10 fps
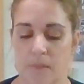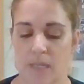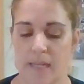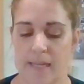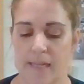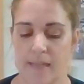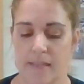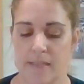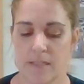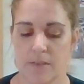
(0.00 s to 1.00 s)

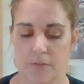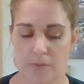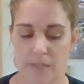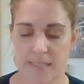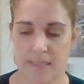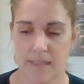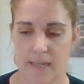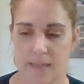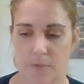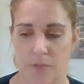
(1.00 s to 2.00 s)
And the reason that
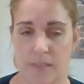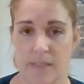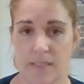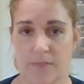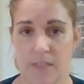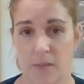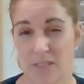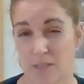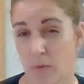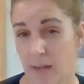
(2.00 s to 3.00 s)
I'm doing this video
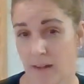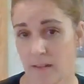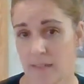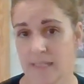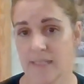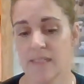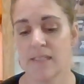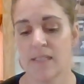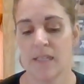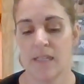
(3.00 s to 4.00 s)
as well is
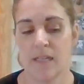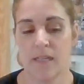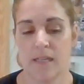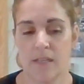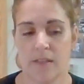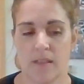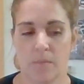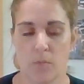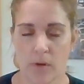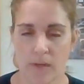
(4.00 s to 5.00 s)
the
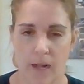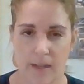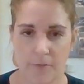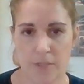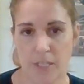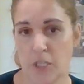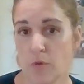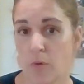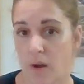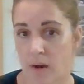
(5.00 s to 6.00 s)
more confident you
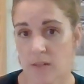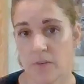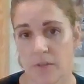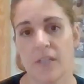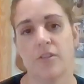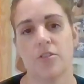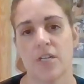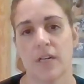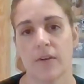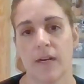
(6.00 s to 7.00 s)
are going into your
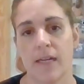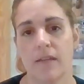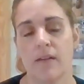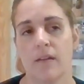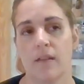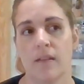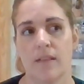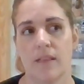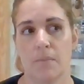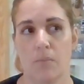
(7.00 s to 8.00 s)
check ride,
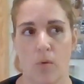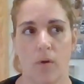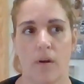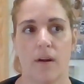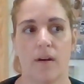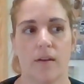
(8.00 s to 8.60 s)
the more